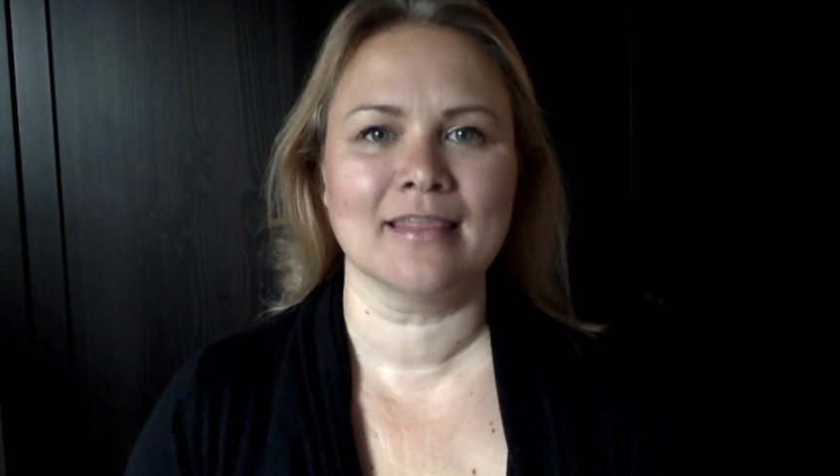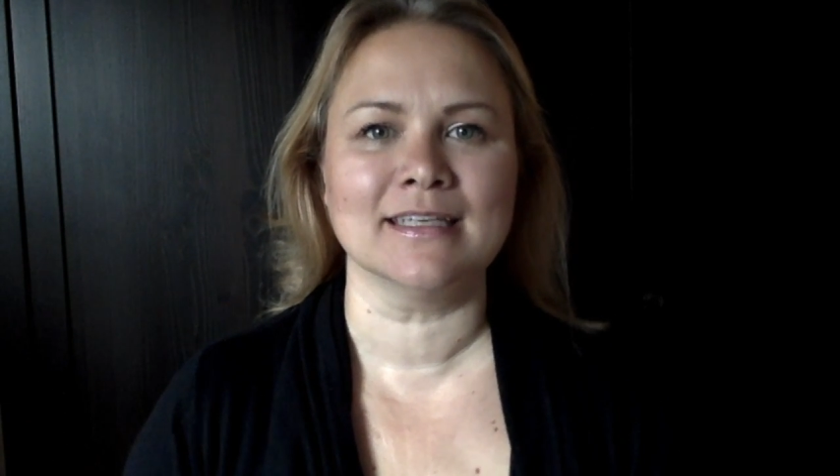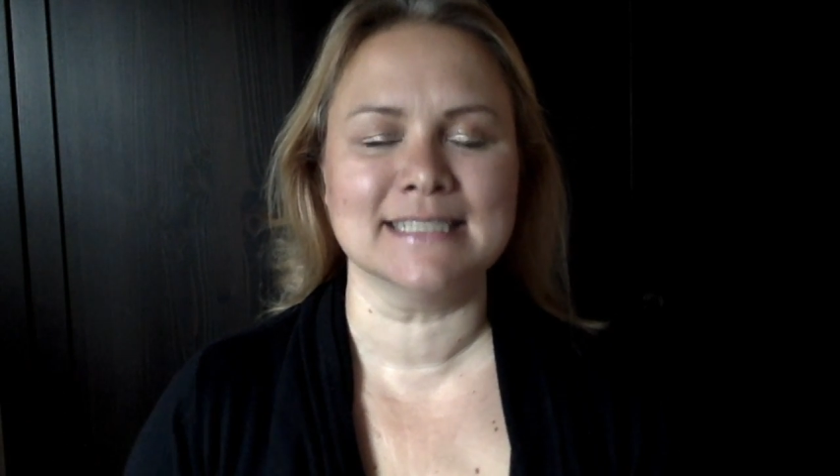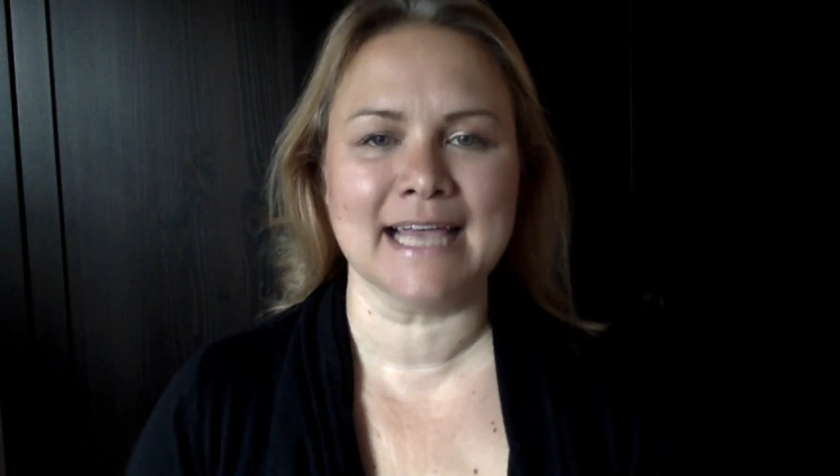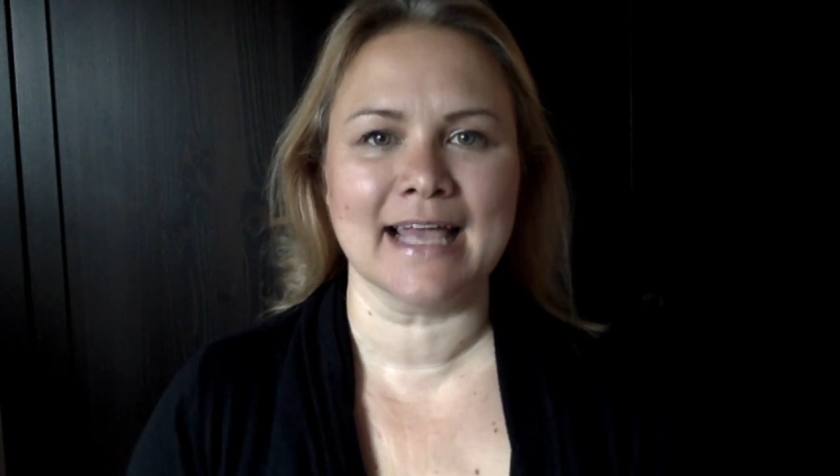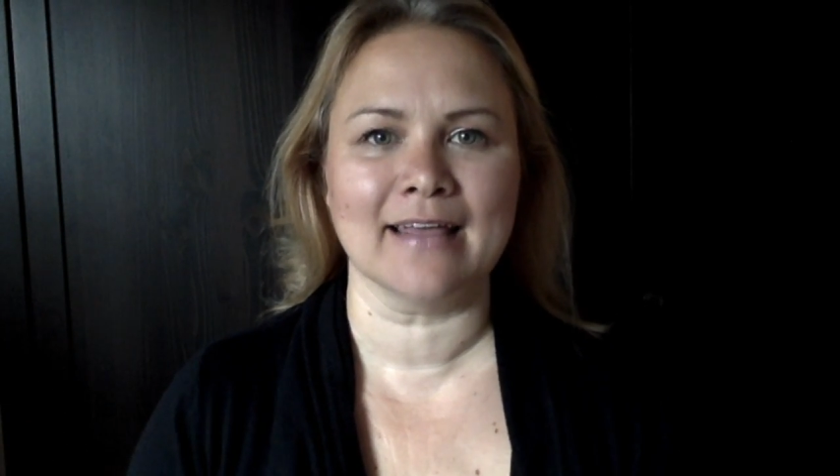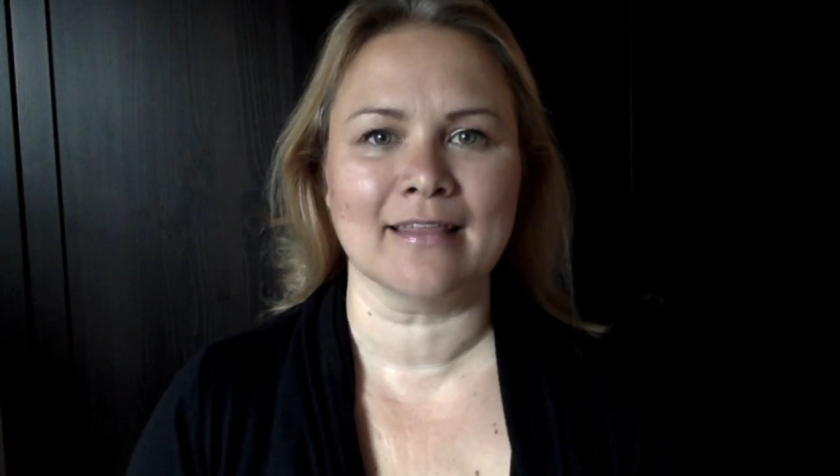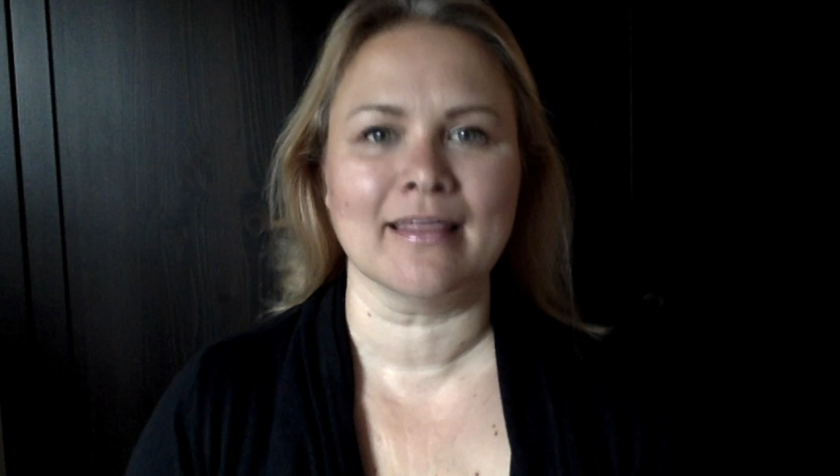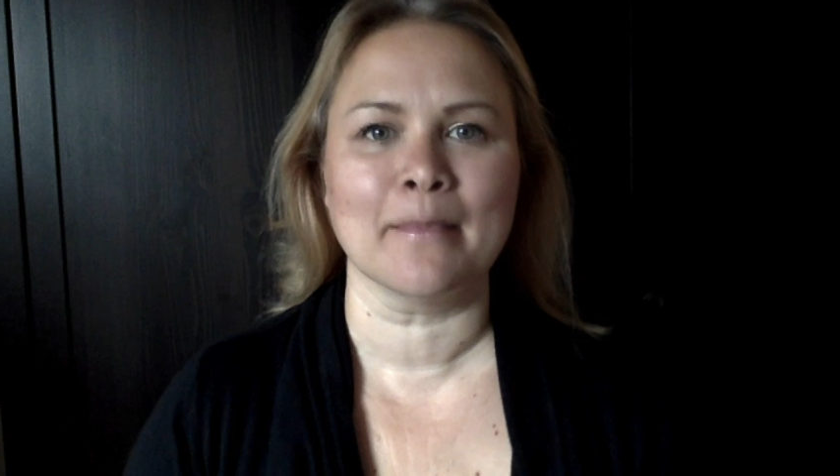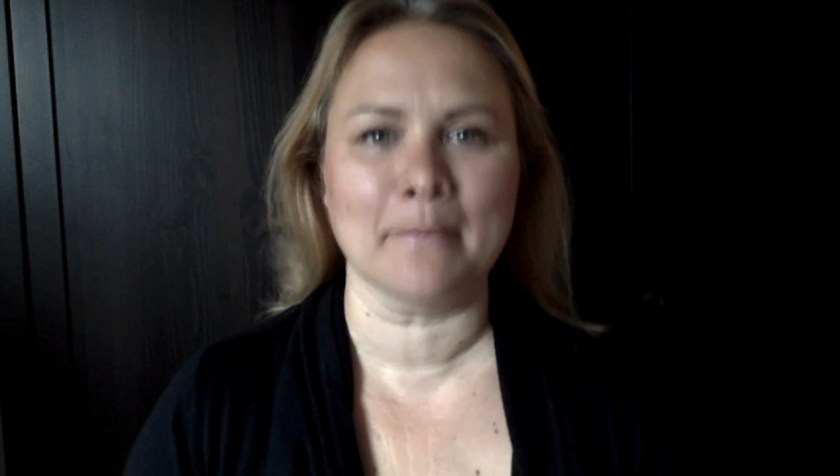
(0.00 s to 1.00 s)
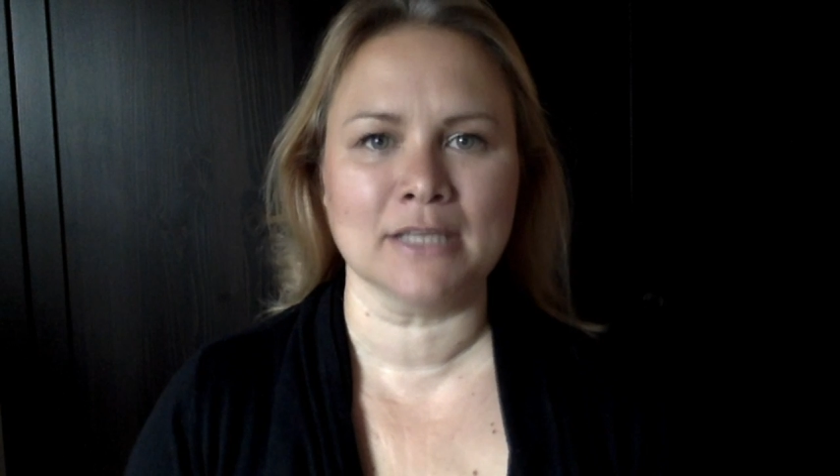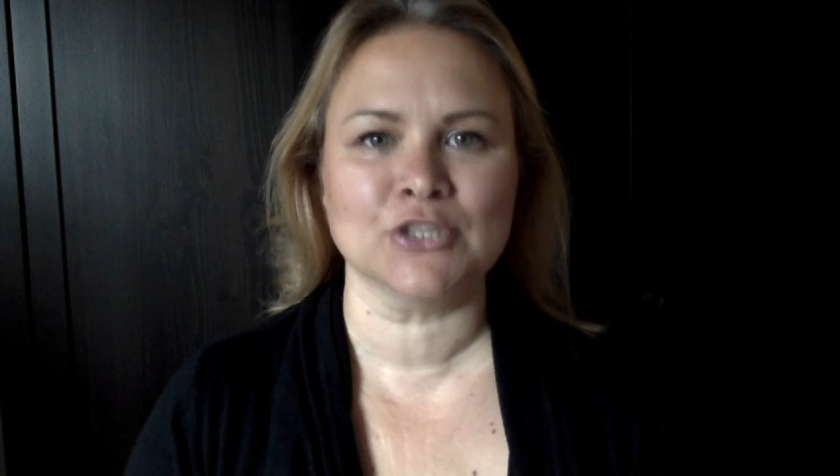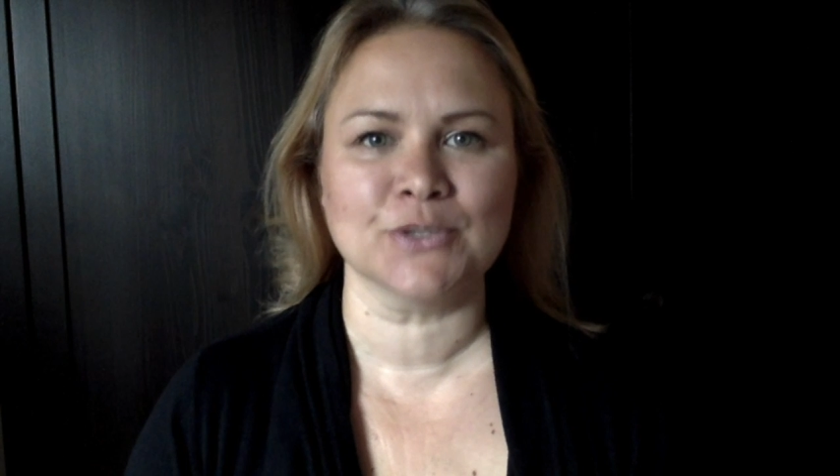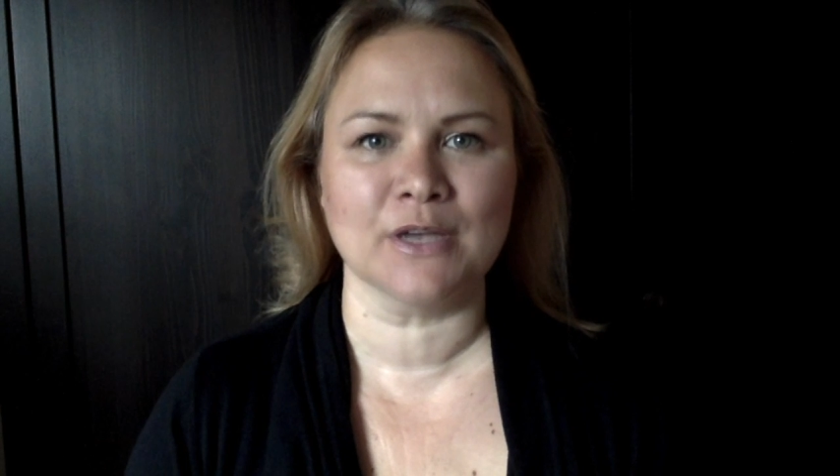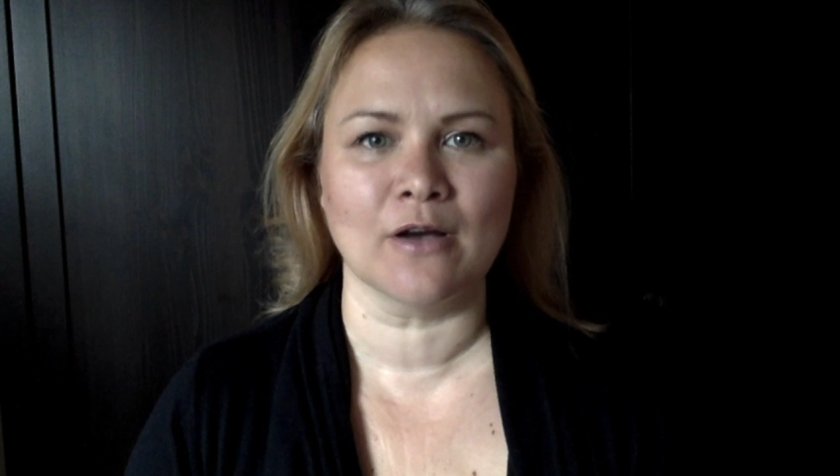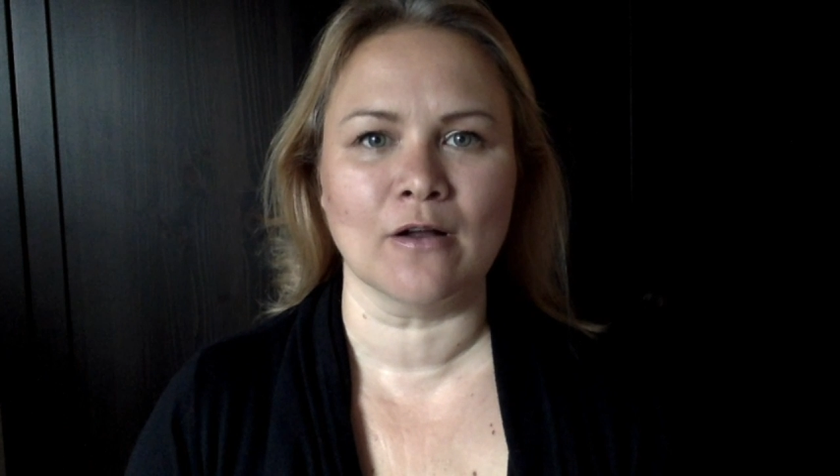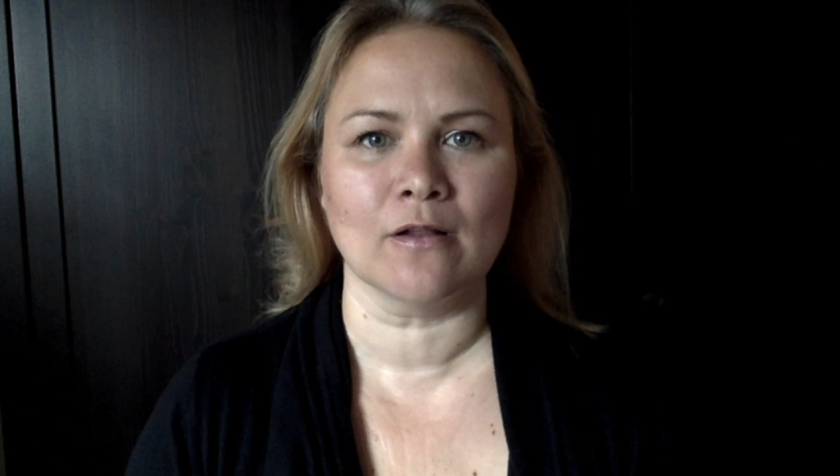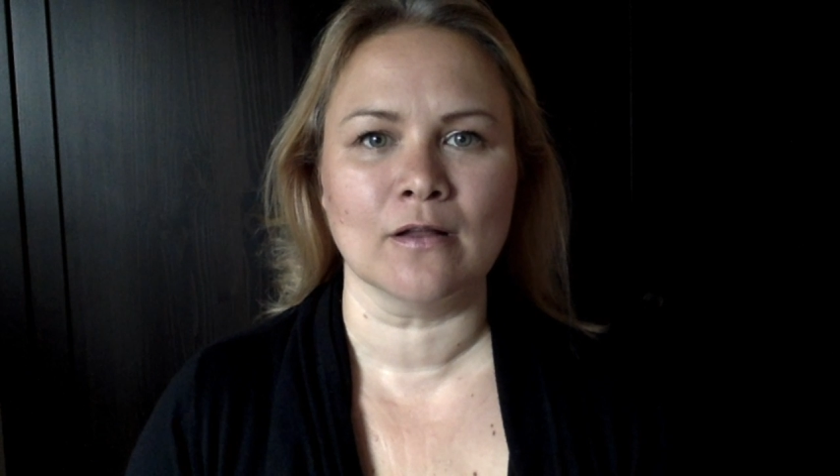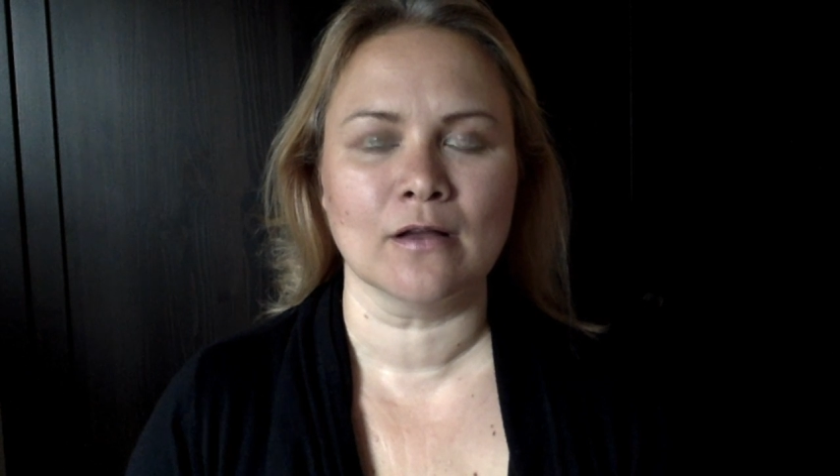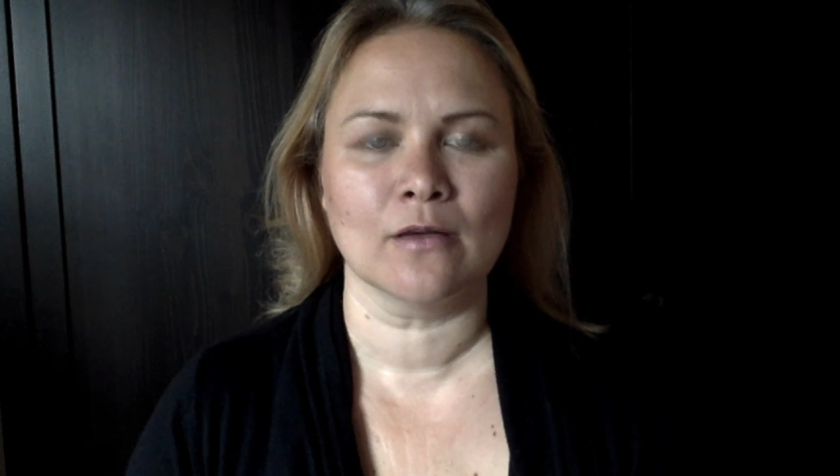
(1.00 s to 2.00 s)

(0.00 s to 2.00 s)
the day that Montreal